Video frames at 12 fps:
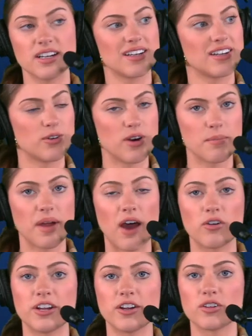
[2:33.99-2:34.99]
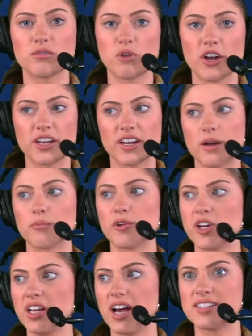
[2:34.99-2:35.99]
Oh, I'm out here on the market. I'm
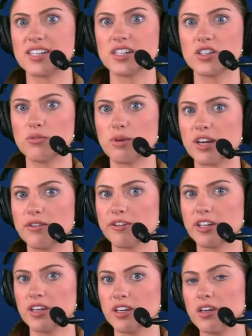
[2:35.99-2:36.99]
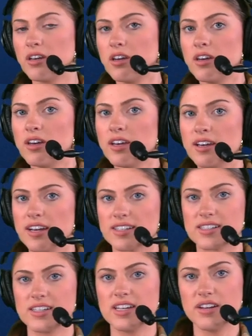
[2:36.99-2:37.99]
realizing nobody really has
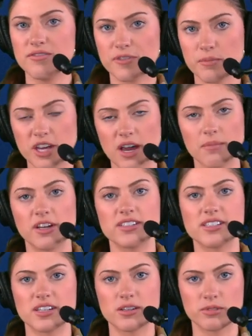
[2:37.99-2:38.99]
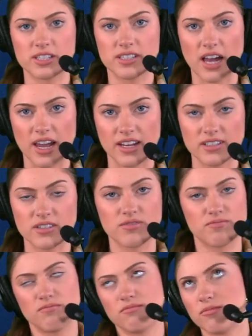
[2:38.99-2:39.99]
a need for me. I'm going to stick with the Titans
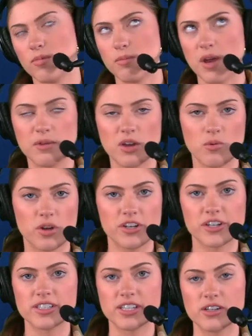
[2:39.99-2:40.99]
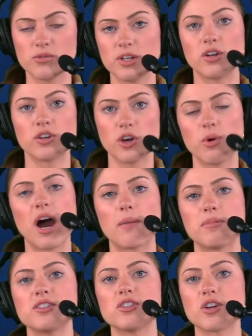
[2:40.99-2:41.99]
maybe a one year deal. We don't know what
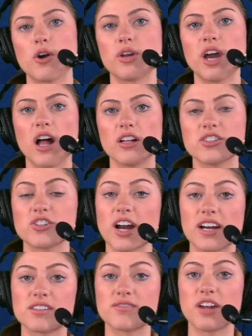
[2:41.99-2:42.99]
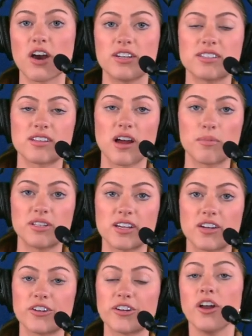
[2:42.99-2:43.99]
happens to Cody Hollister. As of now, he's not been
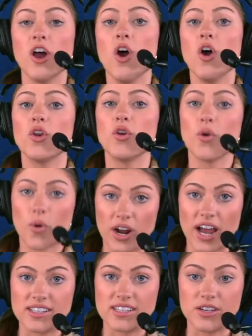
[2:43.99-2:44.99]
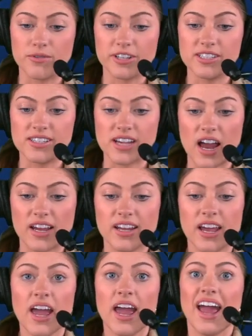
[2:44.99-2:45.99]
tendered, nor has he re signed.
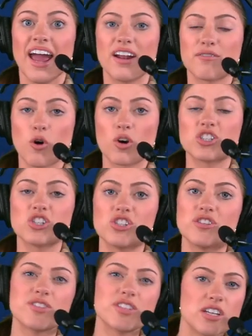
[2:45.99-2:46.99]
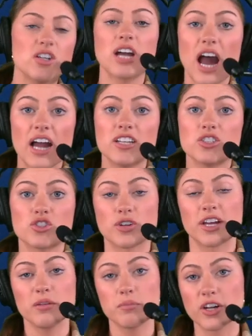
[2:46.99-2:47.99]
And of course, you've still got
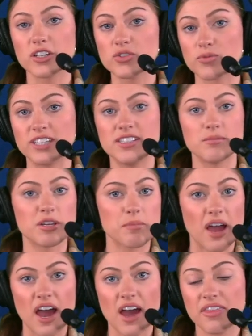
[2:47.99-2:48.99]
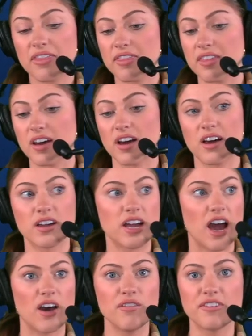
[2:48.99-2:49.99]
Treylon Burks, Racey McMath, uh,
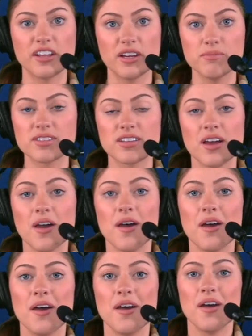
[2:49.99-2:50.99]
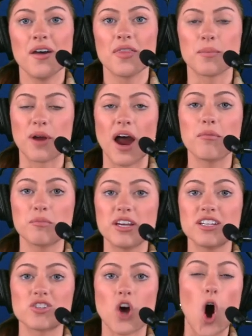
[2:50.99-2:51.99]
Kyle Philips. The problem
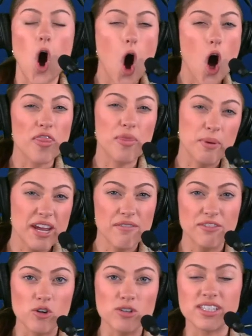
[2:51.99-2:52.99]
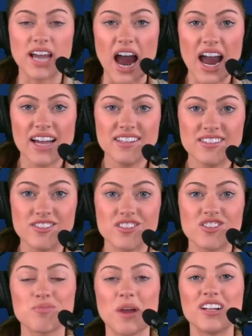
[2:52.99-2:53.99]
is, all three of those guys
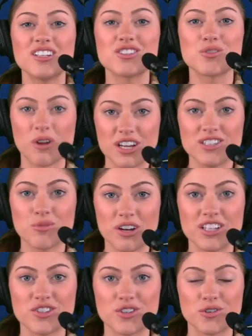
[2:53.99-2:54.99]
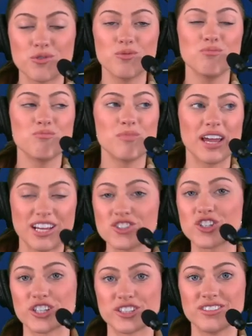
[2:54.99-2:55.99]
spent 2022
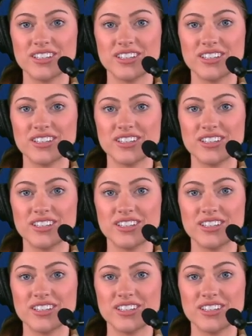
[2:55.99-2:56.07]
injured.